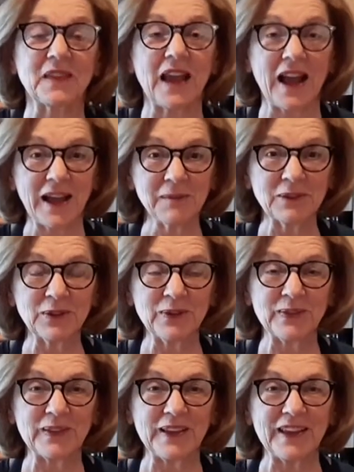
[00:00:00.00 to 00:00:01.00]
I'm
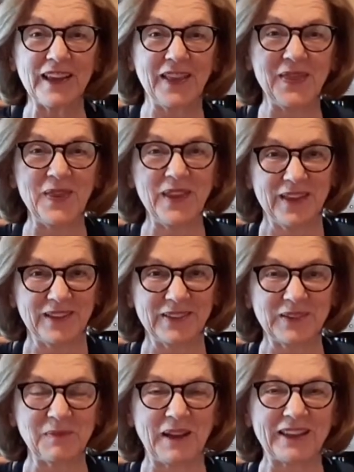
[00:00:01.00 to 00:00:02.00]
Lucy and this
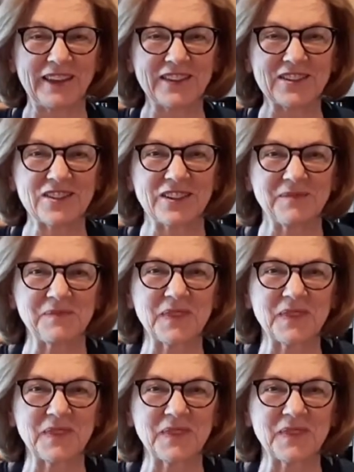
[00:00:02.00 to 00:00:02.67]
is my kitchen.